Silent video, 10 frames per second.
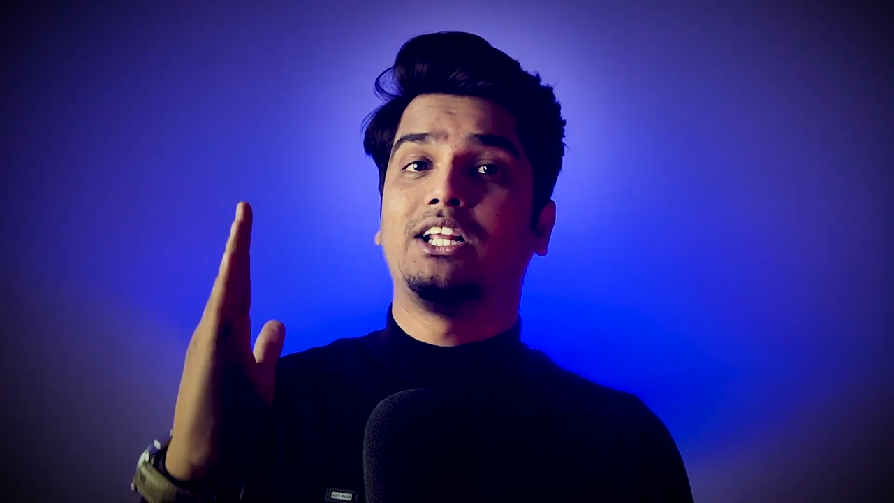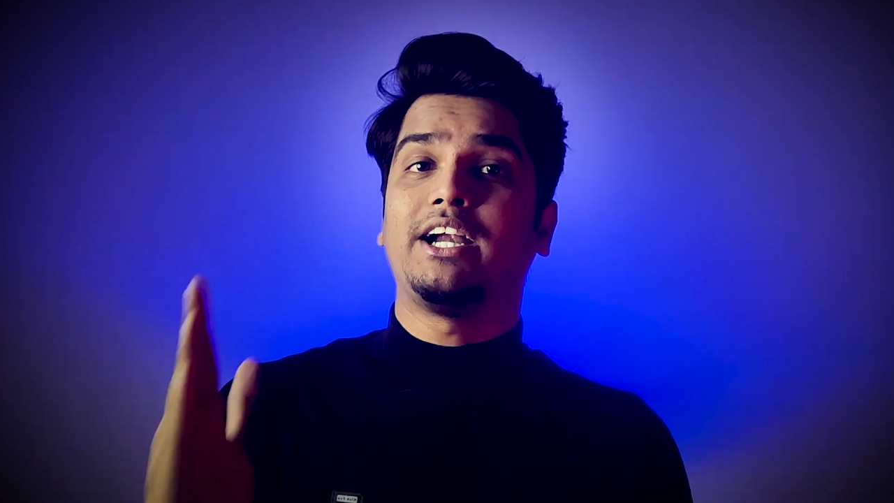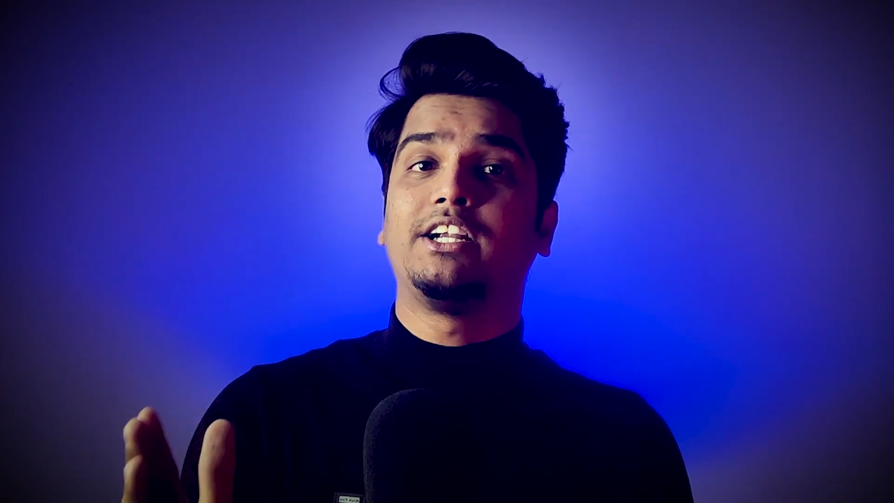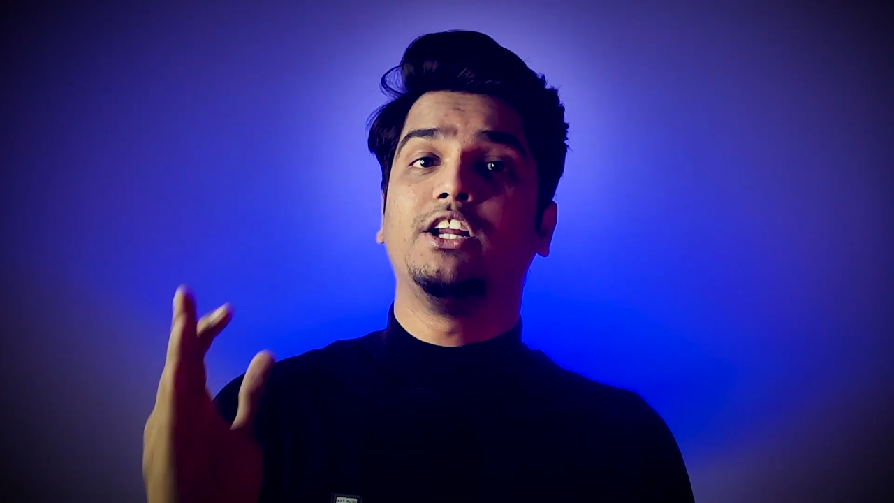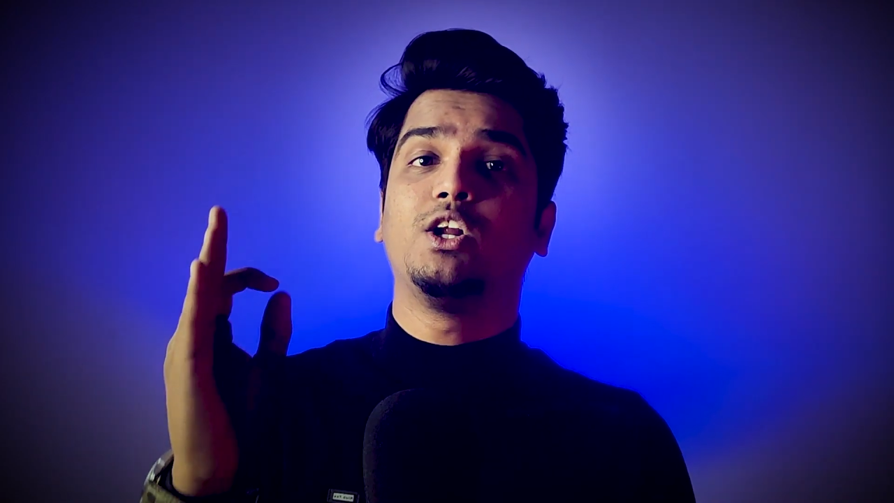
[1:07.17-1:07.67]

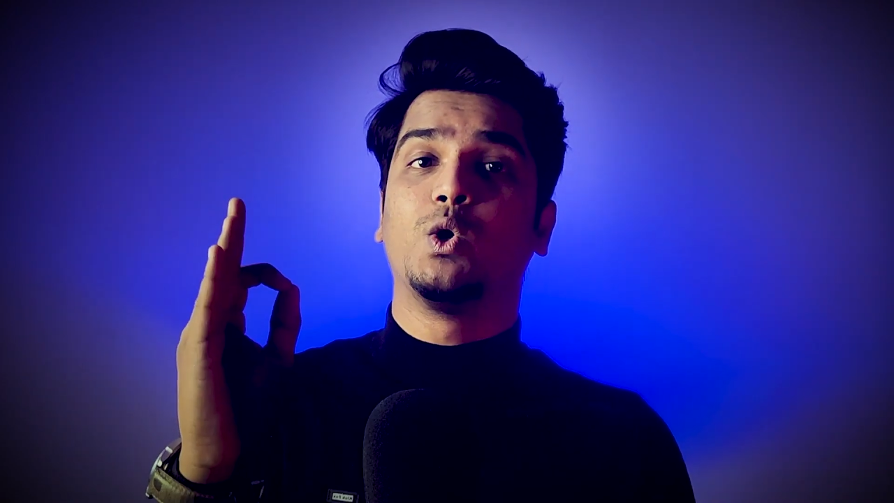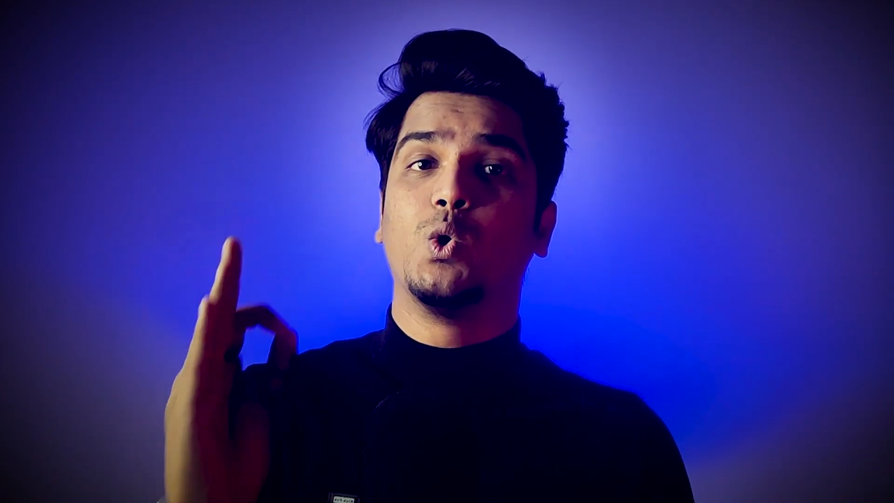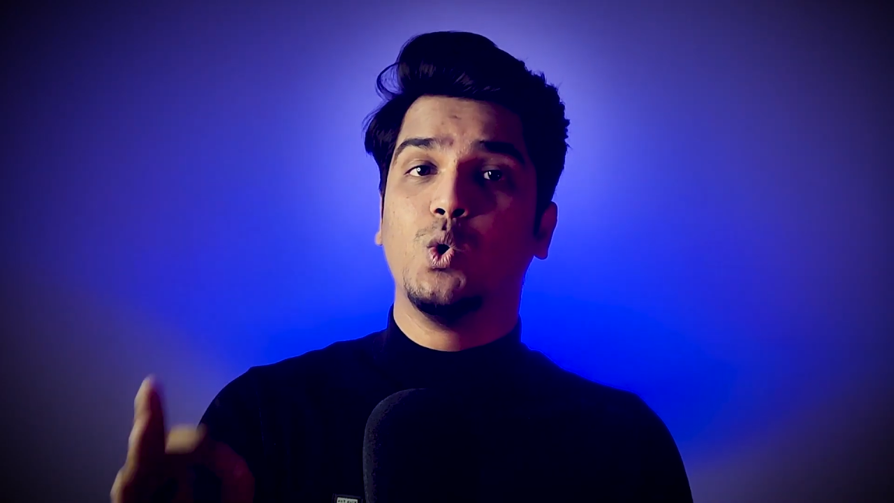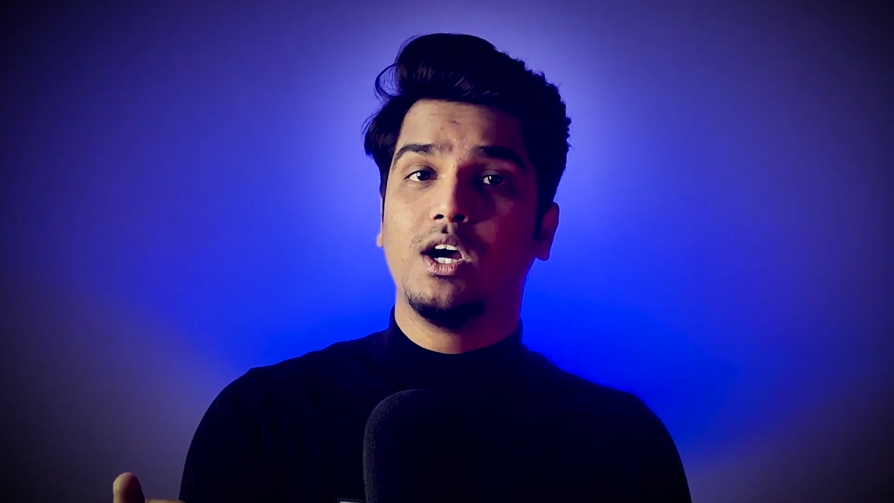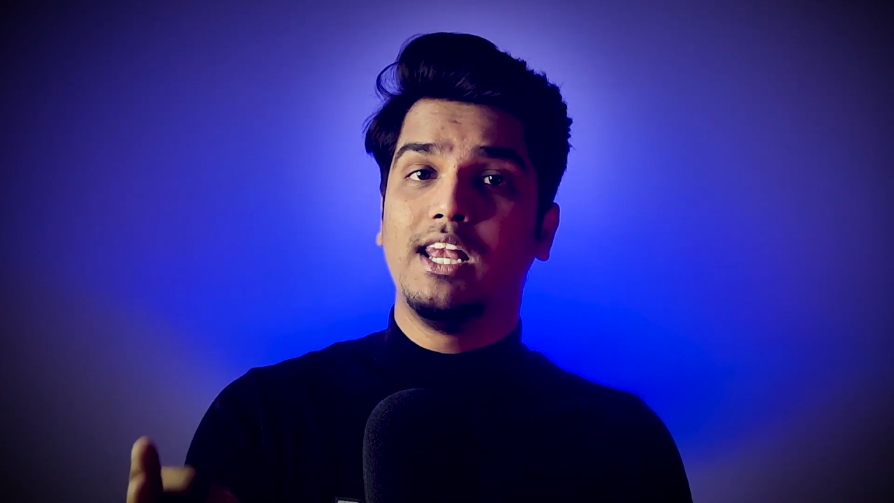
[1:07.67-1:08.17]

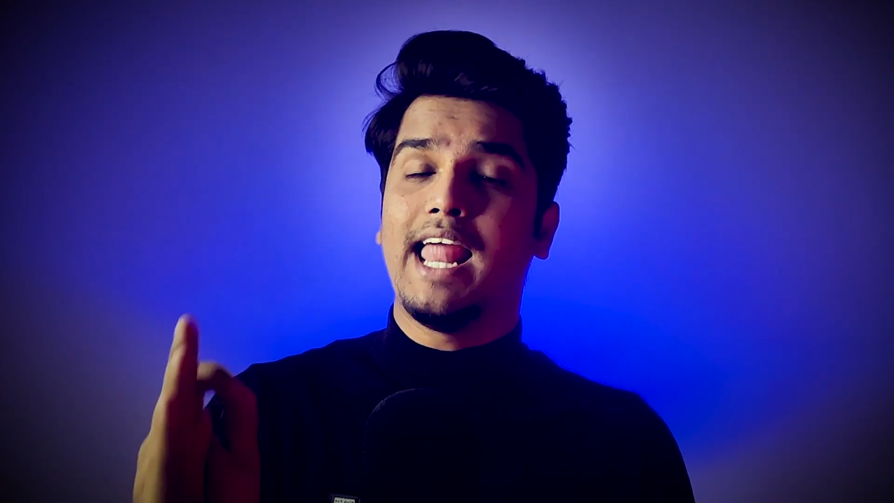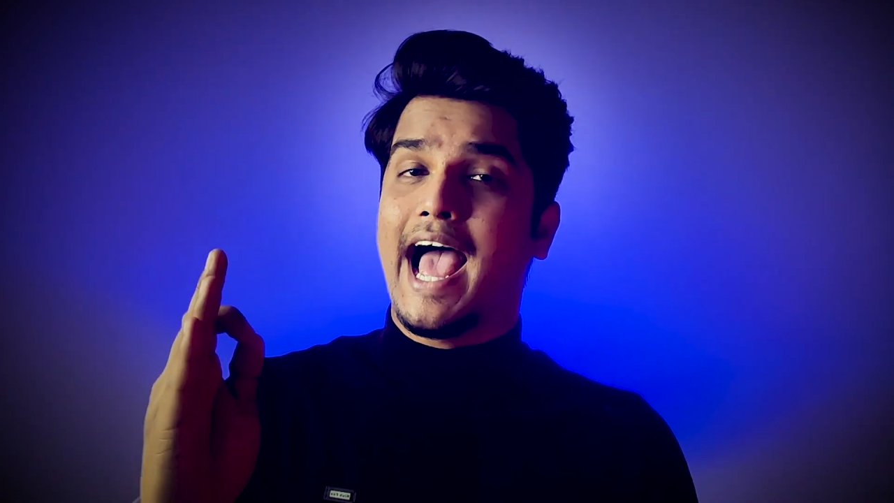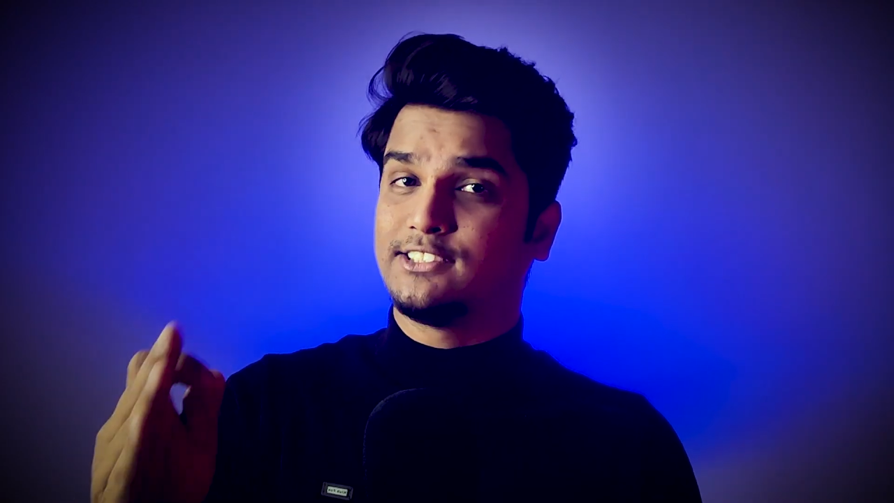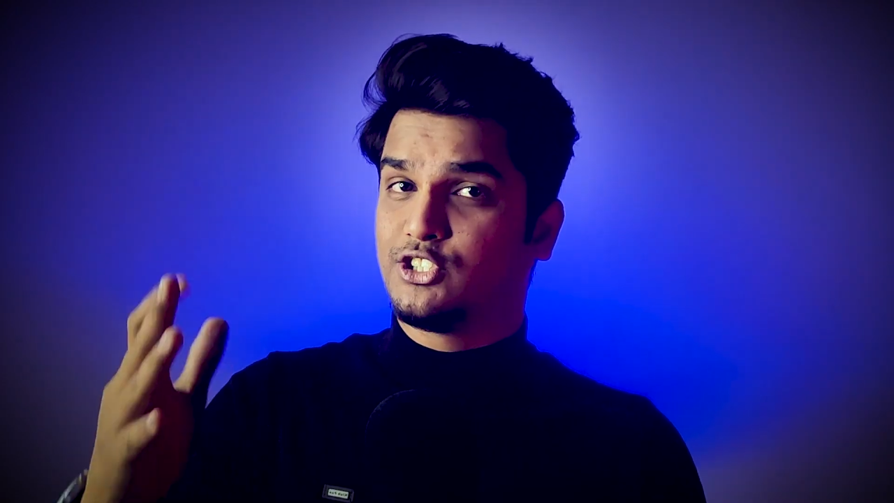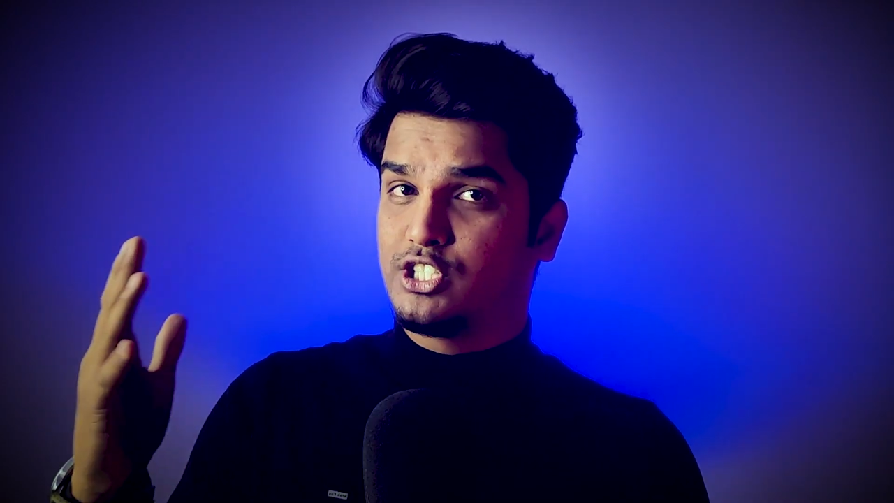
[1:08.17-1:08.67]
threaten Google
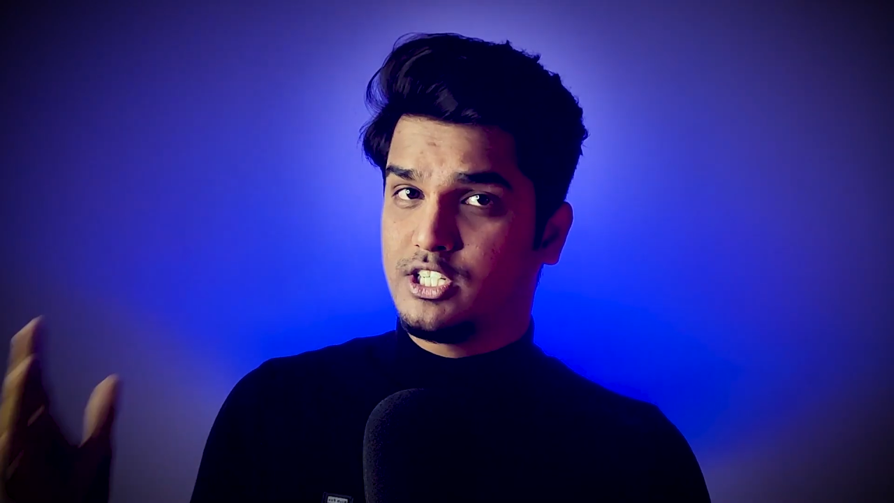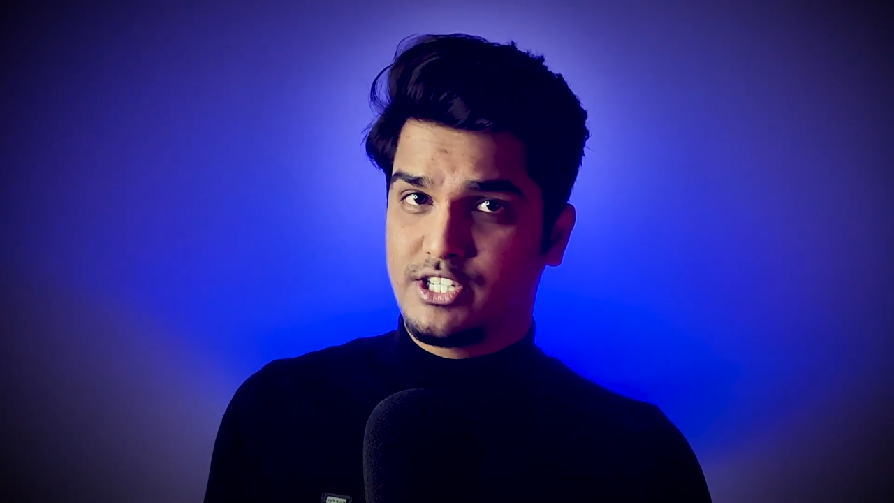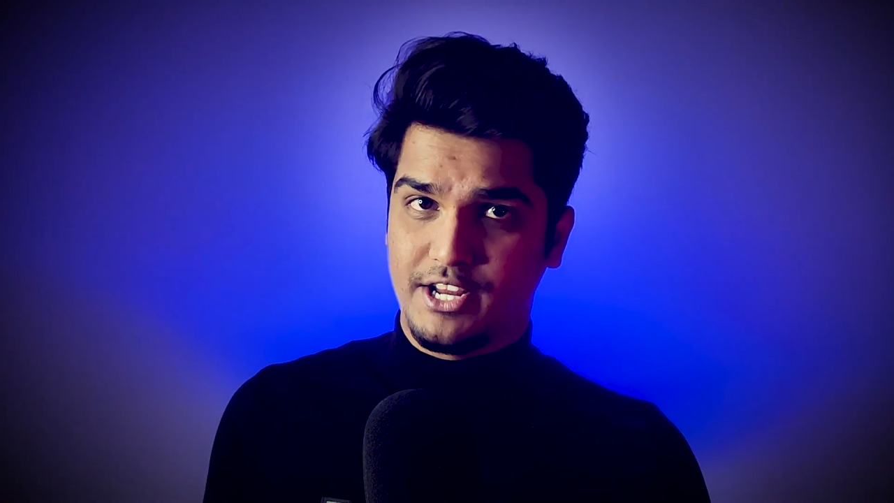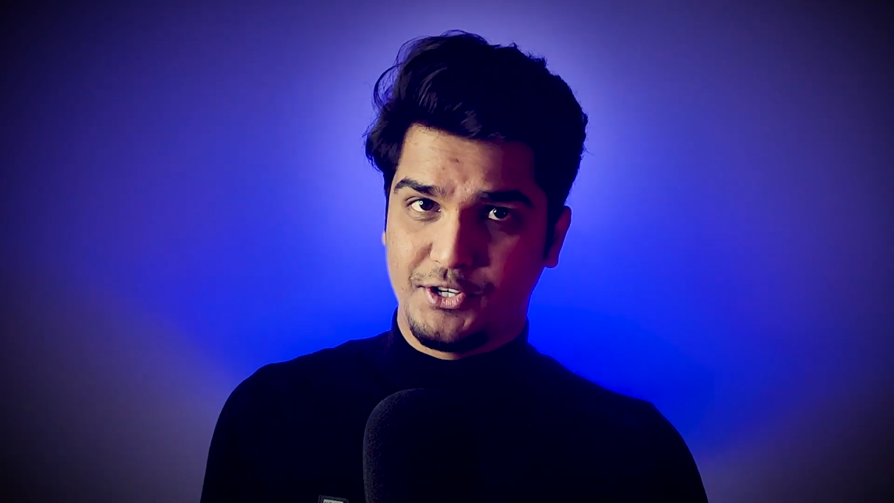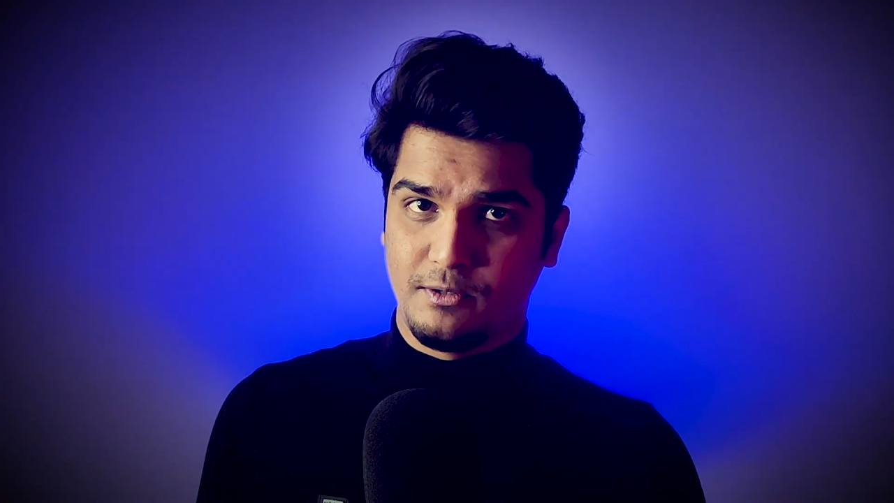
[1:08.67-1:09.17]
as a
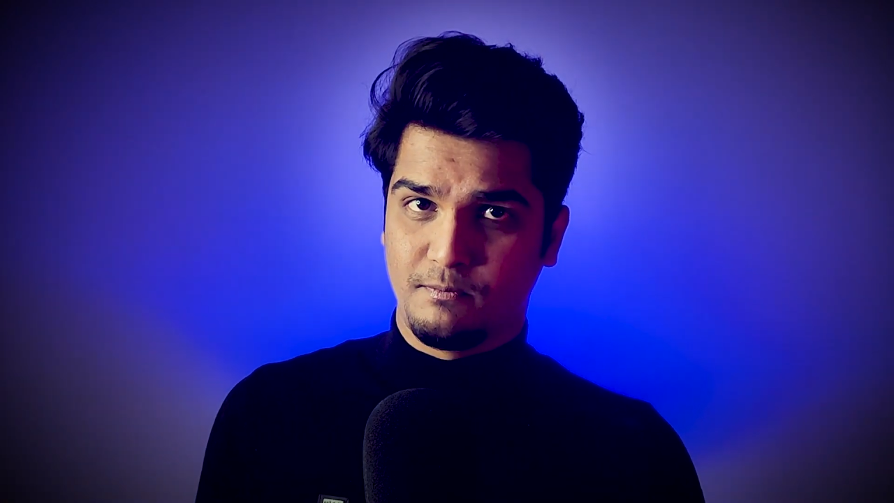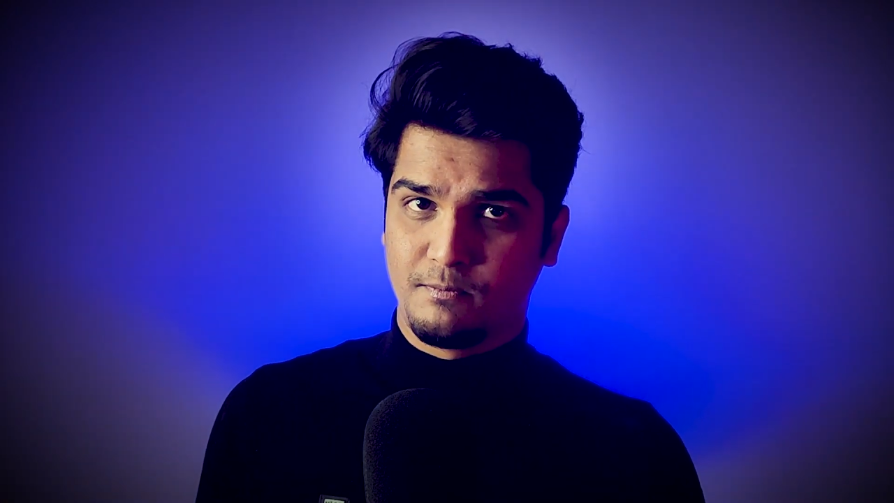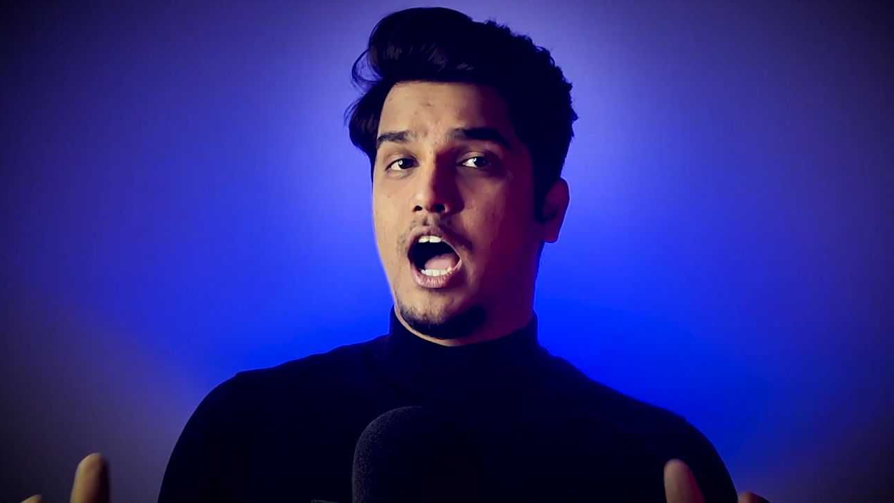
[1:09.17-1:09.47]
search engine.